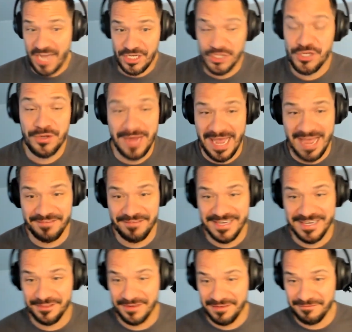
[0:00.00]
Do you have
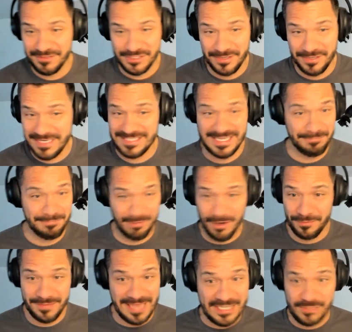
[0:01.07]
any other inventory? And he's like,
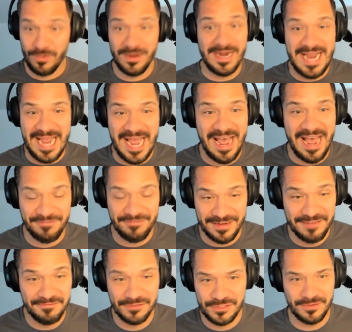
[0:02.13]
bro, that's what I have,
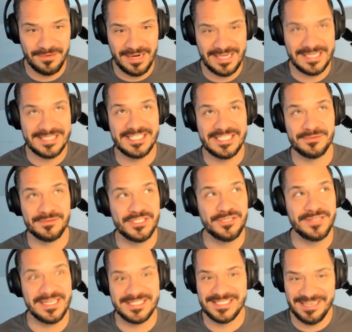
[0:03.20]
inventory, right? Because this was
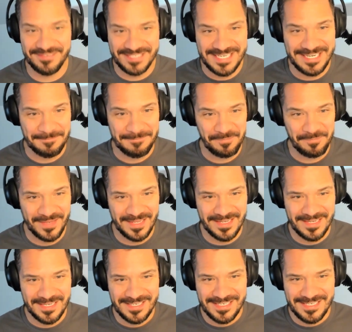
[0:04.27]
2017.
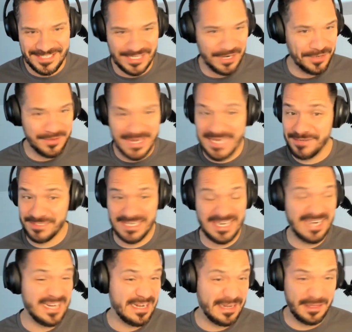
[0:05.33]
So he was like,
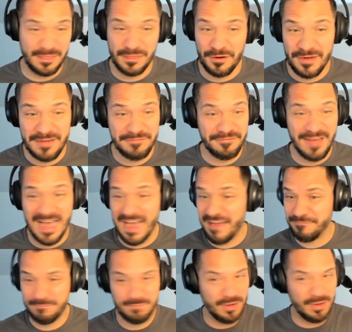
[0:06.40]
I got like
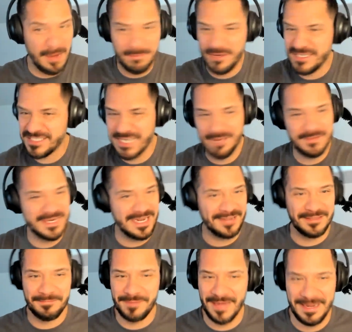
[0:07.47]
35 properties coming
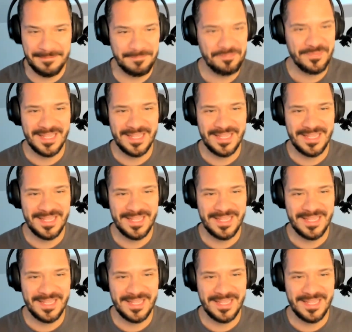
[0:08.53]
down the pipe.